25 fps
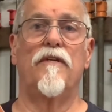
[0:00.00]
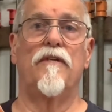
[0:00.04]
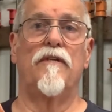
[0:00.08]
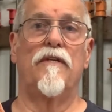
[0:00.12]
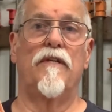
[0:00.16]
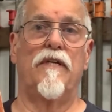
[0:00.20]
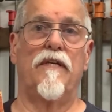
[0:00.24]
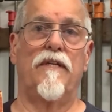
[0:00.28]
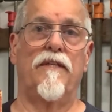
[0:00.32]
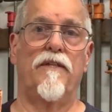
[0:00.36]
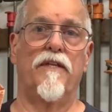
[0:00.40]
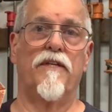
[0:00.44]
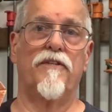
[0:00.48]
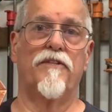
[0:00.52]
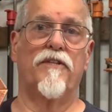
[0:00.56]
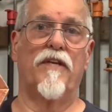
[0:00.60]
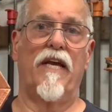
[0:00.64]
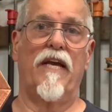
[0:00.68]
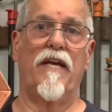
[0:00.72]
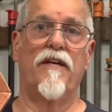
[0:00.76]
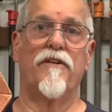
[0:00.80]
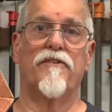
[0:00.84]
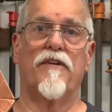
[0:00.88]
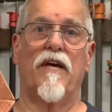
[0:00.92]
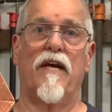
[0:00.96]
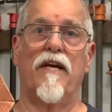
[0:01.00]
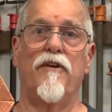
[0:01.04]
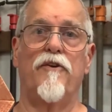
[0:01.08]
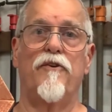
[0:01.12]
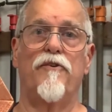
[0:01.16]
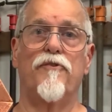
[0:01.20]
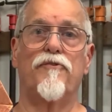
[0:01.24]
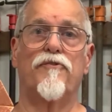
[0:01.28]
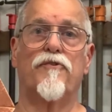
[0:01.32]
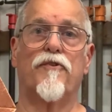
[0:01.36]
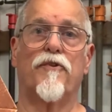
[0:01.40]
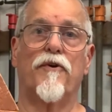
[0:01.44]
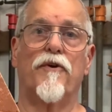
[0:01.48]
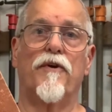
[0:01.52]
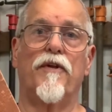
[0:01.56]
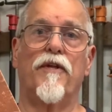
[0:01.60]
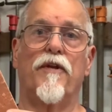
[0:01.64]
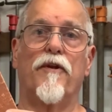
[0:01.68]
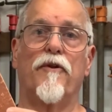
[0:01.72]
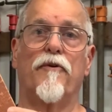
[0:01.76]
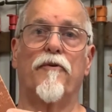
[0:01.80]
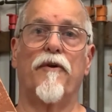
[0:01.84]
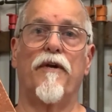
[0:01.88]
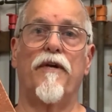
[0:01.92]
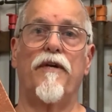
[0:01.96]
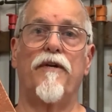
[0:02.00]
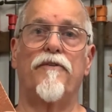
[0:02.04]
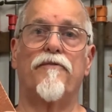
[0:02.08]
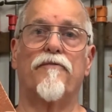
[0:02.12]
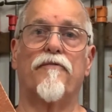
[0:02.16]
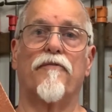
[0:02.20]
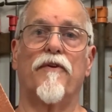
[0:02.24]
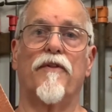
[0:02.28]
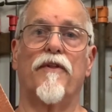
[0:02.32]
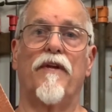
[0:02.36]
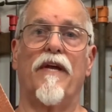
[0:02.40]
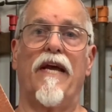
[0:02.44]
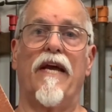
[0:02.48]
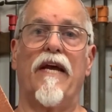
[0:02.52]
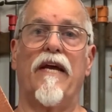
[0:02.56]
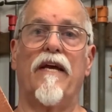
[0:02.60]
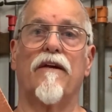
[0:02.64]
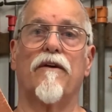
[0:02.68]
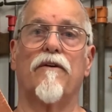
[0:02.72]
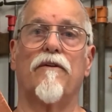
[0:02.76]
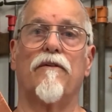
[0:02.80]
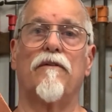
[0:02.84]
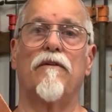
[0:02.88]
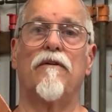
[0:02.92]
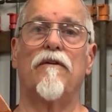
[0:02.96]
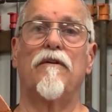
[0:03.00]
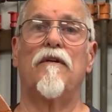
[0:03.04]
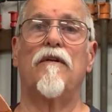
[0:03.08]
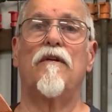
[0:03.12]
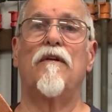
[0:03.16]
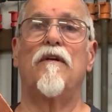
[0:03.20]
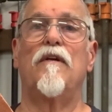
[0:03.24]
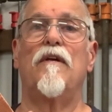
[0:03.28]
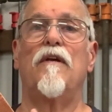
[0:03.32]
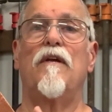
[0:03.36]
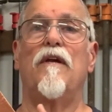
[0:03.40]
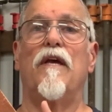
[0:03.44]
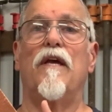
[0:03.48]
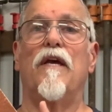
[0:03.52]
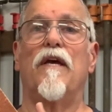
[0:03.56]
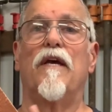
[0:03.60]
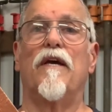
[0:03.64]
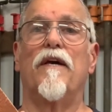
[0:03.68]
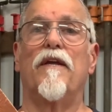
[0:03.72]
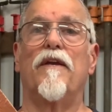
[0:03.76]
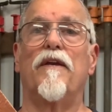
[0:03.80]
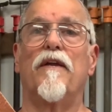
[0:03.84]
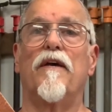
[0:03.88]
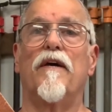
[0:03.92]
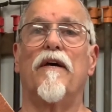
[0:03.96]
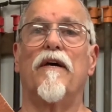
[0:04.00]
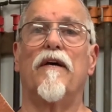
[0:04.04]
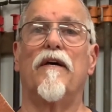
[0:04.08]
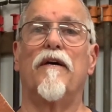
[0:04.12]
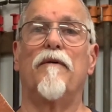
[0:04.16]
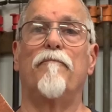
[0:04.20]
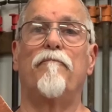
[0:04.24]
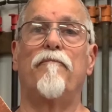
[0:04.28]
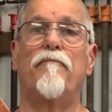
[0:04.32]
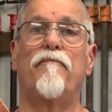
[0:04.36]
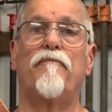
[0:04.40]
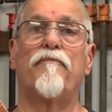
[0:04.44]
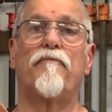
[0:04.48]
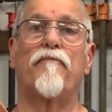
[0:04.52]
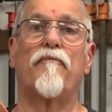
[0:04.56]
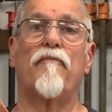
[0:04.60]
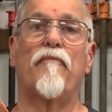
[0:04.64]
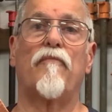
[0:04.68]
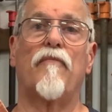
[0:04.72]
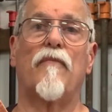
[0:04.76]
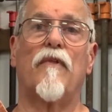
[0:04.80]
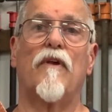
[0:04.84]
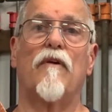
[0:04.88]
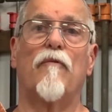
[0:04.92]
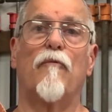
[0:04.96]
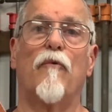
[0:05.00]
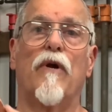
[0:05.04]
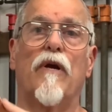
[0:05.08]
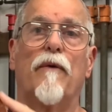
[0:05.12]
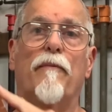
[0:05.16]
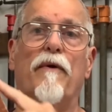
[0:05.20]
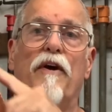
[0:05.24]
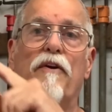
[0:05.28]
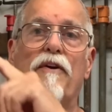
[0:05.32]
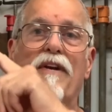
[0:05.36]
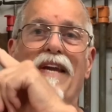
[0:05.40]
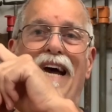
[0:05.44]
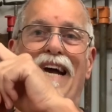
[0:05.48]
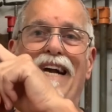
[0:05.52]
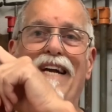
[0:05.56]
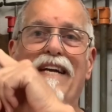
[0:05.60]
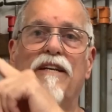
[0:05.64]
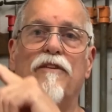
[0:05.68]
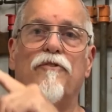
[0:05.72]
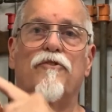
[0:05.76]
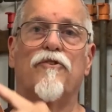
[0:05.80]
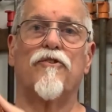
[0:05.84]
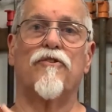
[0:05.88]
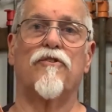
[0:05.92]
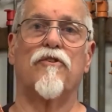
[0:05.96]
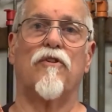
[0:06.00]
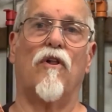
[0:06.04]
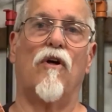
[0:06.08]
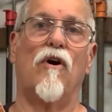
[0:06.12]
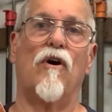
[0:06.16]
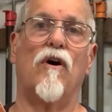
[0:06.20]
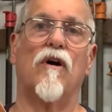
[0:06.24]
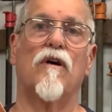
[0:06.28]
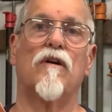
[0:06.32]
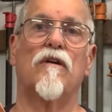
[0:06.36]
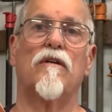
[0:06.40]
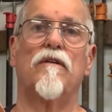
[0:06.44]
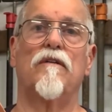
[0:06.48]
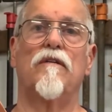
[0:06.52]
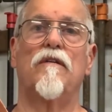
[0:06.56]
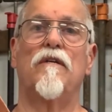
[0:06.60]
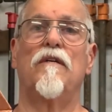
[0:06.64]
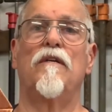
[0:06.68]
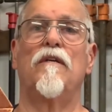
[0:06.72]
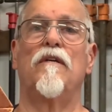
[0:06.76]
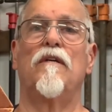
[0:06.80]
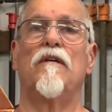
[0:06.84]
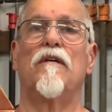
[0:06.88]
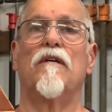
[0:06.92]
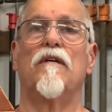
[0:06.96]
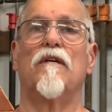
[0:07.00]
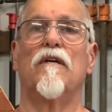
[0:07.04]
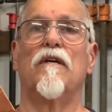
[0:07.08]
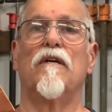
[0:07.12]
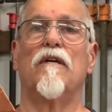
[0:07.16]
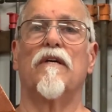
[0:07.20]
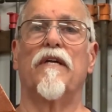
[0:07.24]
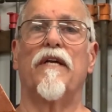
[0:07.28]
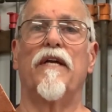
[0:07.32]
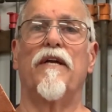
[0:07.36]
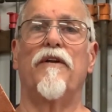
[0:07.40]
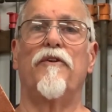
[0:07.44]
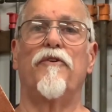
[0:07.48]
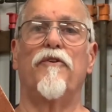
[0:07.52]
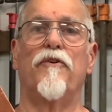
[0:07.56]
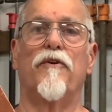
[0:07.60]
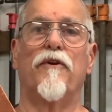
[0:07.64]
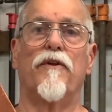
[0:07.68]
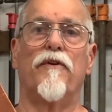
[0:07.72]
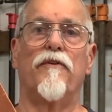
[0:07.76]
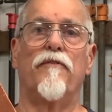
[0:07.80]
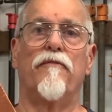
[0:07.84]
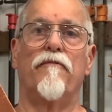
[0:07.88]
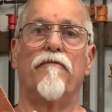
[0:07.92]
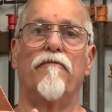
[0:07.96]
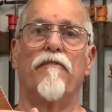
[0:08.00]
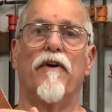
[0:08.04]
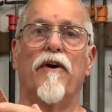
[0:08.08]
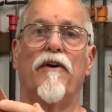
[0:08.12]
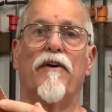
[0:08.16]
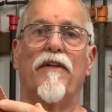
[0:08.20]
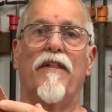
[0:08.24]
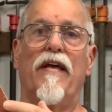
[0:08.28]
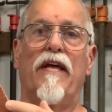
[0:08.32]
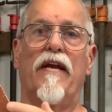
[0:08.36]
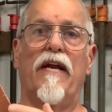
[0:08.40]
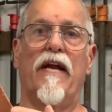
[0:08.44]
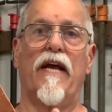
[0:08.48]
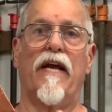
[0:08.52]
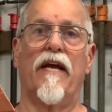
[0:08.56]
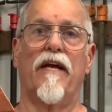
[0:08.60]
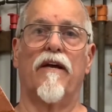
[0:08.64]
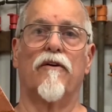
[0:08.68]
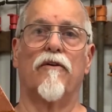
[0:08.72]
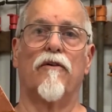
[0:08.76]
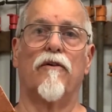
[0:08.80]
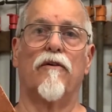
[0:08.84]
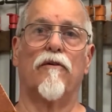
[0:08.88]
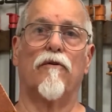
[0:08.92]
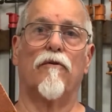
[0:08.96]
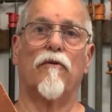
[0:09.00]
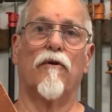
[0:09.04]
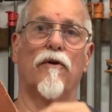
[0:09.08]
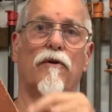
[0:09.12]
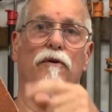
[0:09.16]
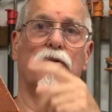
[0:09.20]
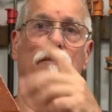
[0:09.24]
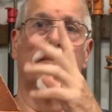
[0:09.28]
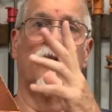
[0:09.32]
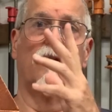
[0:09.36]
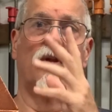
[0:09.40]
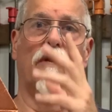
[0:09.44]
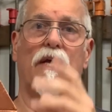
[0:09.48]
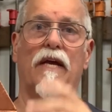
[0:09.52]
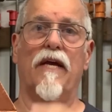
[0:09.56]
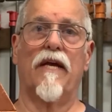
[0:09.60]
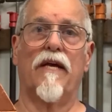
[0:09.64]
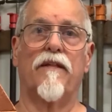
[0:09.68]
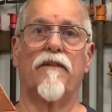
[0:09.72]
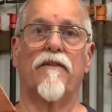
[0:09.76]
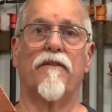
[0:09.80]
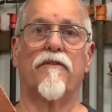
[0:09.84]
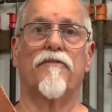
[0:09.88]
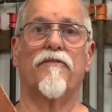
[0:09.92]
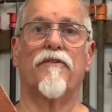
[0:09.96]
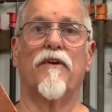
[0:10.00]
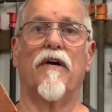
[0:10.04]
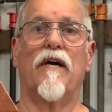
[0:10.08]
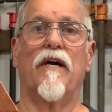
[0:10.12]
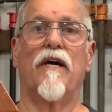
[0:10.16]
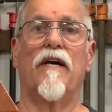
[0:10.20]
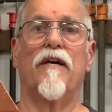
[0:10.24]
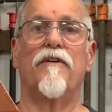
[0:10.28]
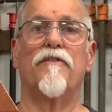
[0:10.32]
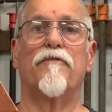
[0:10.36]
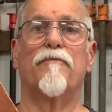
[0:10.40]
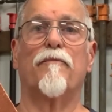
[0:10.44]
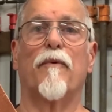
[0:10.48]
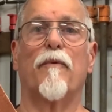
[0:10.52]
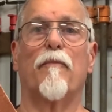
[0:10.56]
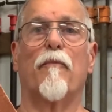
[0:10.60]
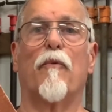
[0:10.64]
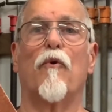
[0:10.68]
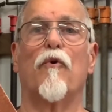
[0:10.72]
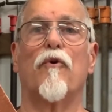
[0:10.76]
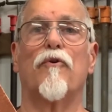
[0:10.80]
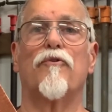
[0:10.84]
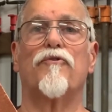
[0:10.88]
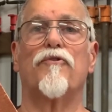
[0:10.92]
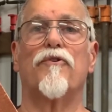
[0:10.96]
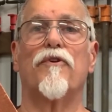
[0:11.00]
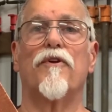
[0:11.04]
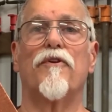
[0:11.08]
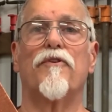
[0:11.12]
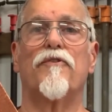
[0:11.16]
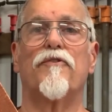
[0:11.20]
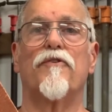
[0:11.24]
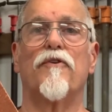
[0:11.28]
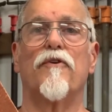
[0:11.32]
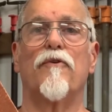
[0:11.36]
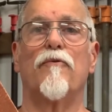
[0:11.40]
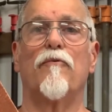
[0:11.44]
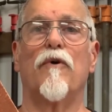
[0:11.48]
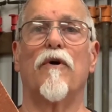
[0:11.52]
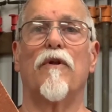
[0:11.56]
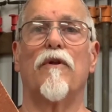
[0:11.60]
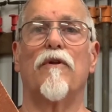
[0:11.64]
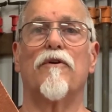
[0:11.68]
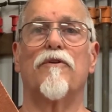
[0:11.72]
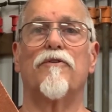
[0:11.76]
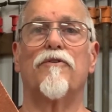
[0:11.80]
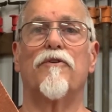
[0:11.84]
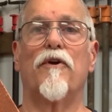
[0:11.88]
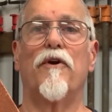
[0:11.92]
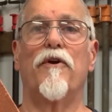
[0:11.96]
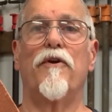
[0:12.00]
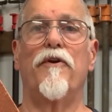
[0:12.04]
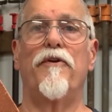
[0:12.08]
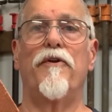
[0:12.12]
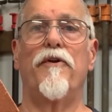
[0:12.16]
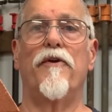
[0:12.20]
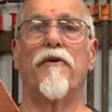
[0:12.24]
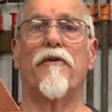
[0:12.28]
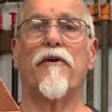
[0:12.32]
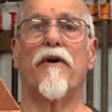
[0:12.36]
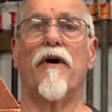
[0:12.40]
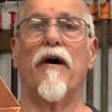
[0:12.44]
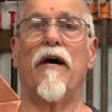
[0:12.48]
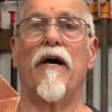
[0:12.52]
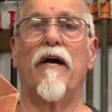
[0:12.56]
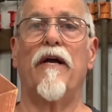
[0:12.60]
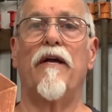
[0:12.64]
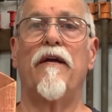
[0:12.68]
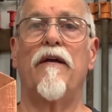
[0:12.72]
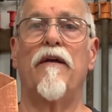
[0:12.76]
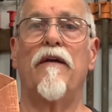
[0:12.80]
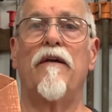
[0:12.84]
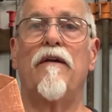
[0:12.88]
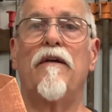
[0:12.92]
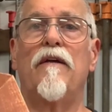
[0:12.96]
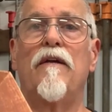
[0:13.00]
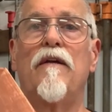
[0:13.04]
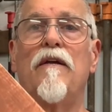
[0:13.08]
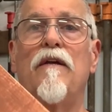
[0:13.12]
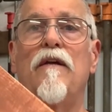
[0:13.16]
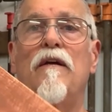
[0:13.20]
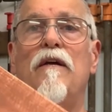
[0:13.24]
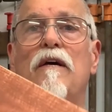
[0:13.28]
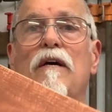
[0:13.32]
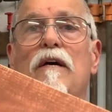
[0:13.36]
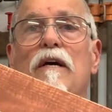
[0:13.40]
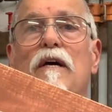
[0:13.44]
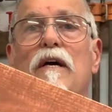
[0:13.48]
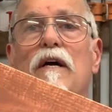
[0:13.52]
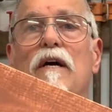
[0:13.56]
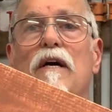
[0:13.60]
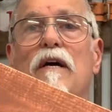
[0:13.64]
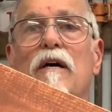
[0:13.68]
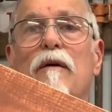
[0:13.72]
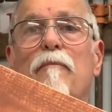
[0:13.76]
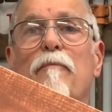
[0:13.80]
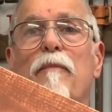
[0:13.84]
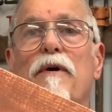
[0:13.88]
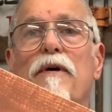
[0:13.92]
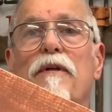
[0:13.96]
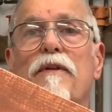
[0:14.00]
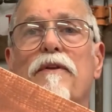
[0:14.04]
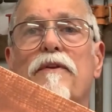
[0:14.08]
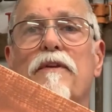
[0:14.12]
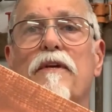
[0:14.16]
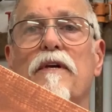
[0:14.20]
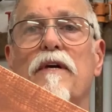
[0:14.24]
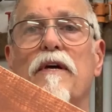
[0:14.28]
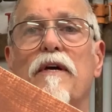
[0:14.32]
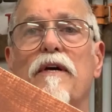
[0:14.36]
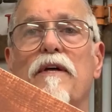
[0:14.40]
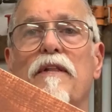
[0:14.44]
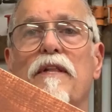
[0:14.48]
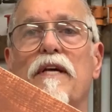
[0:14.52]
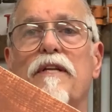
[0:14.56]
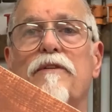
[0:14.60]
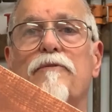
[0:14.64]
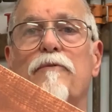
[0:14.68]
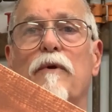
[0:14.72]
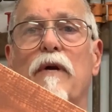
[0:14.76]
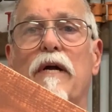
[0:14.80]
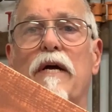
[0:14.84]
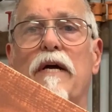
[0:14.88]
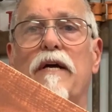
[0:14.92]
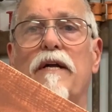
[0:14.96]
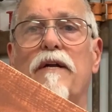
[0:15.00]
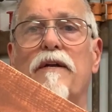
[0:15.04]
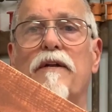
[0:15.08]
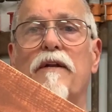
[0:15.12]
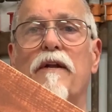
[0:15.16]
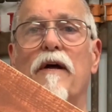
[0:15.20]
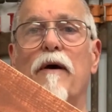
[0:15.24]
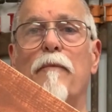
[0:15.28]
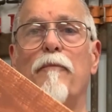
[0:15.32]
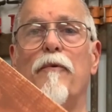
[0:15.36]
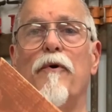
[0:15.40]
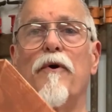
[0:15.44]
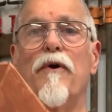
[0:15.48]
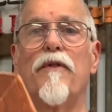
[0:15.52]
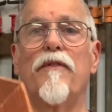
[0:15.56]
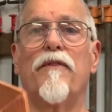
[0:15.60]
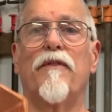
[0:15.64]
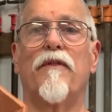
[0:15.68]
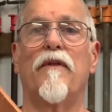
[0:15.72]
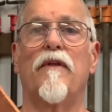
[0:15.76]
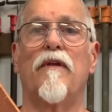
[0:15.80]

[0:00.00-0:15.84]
In this case, I used 30 degrees for the angle, and went about 9 inches long. Again, you can vary that angle or the length, size, proportionate to what looks good to your eye. But that's what I ended up with.